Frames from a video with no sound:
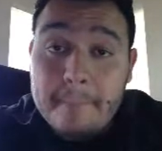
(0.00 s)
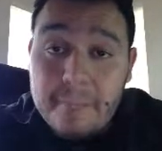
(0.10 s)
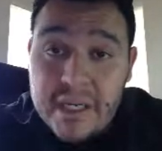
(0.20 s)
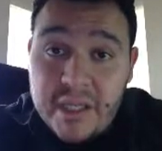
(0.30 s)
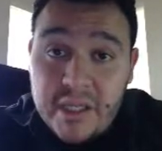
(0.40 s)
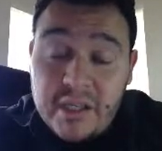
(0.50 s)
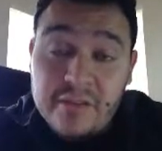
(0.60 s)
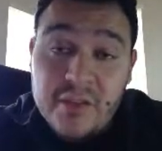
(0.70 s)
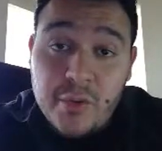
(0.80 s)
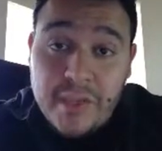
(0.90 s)
But
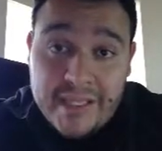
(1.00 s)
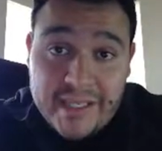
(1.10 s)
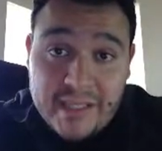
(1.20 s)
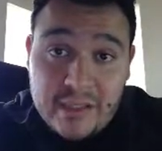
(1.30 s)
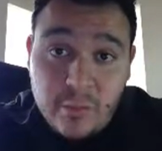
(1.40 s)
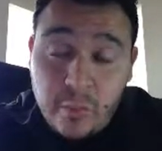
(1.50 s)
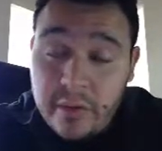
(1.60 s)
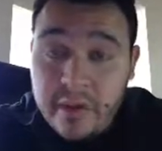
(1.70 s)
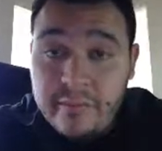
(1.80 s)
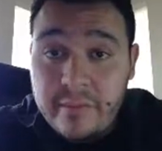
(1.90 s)
if you hit
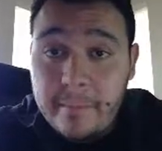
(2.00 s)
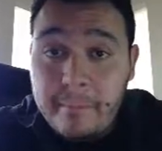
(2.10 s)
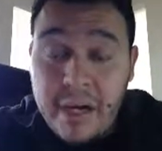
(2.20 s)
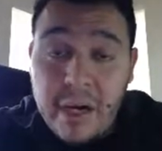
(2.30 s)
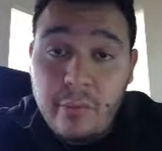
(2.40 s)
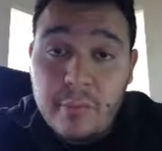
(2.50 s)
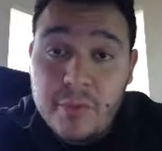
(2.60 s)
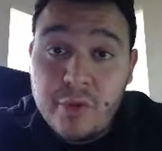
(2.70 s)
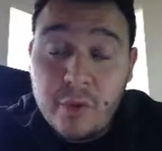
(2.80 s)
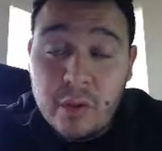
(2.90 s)
whatever
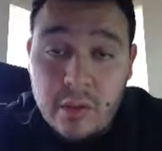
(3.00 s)
power-up you were